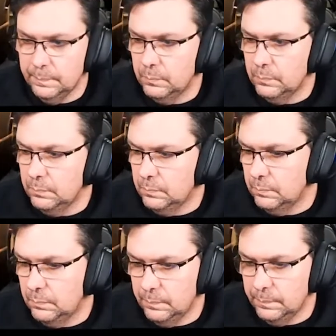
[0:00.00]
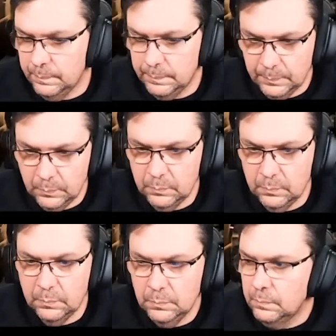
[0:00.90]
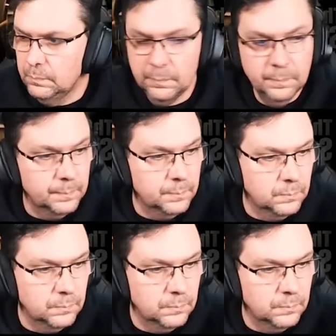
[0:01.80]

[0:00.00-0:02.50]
and then you need to test every single one of these questions.